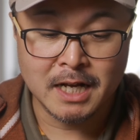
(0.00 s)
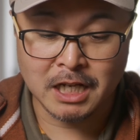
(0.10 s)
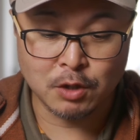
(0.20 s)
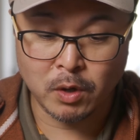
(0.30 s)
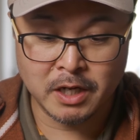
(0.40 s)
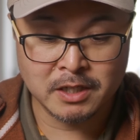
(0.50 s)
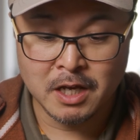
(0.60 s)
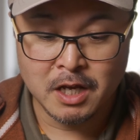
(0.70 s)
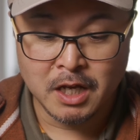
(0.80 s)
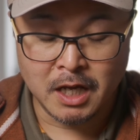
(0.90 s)
Otherwise,
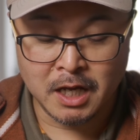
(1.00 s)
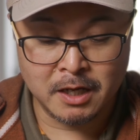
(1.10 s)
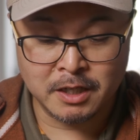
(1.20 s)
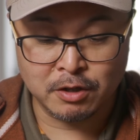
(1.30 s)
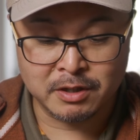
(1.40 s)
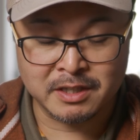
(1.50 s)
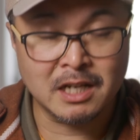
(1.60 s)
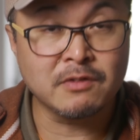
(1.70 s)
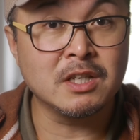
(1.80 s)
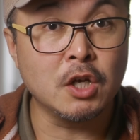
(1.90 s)
uh, you know, the
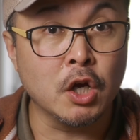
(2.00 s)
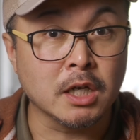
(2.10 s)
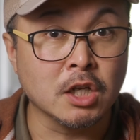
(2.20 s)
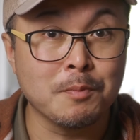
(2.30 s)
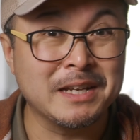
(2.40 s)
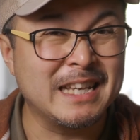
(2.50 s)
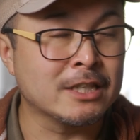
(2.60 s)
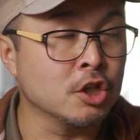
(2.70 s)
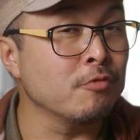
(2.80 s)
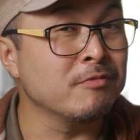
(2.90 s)
ZFC ergonomic
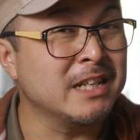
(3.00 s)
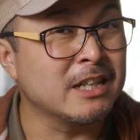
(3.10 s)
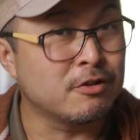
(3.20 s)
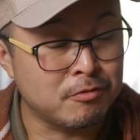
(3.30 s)
is not really